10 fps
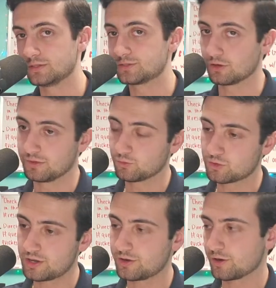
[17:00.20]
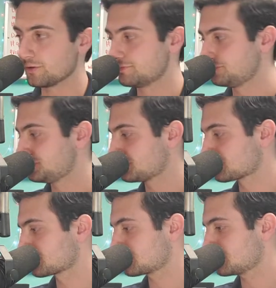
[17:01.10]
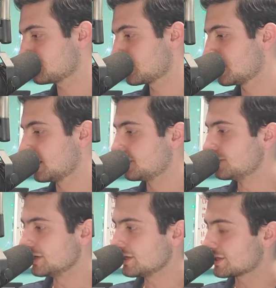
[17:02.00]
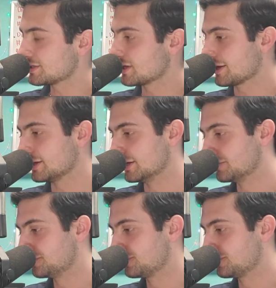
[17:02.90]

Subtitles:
tournament winner, beating Kentucky,